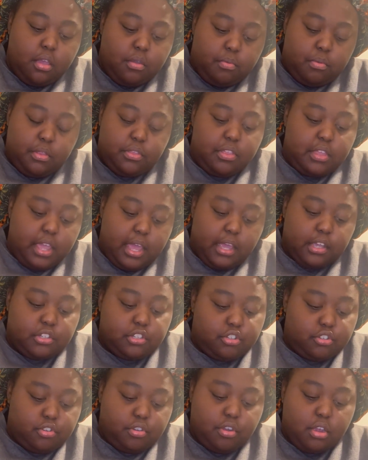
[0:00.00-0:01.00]
with the
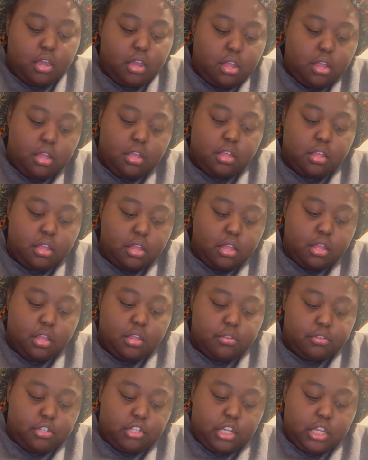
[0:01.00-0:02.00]
extra
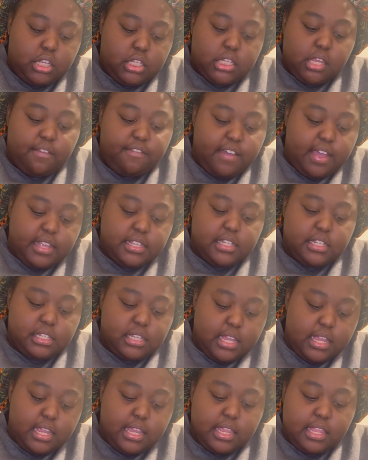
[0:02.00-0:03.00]
cheese I've added
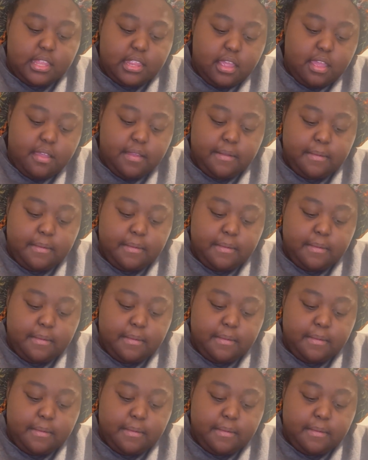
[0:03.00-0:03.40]
in,